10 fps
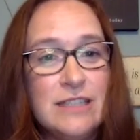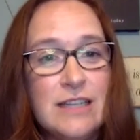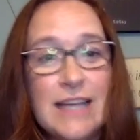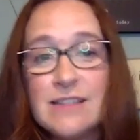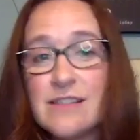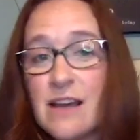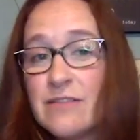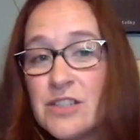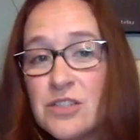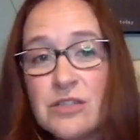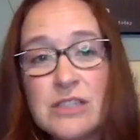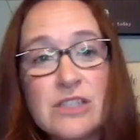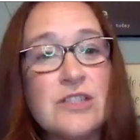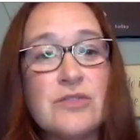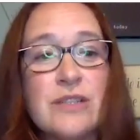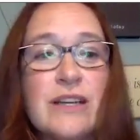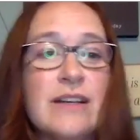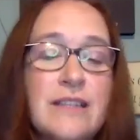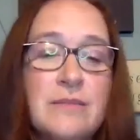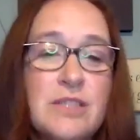I had soft tissue in- injury on
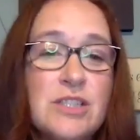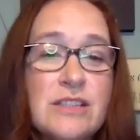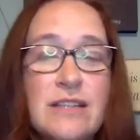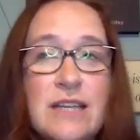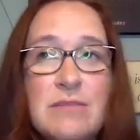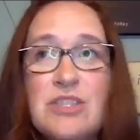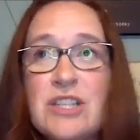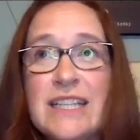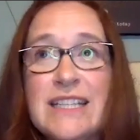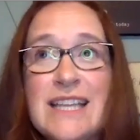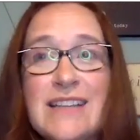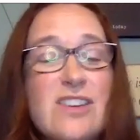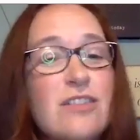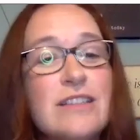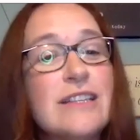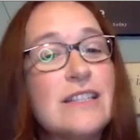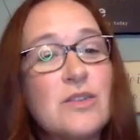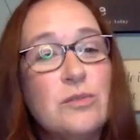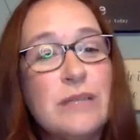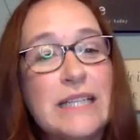the images, yes. imaging, and that's all that they
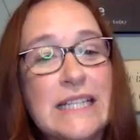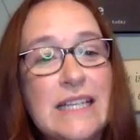told me.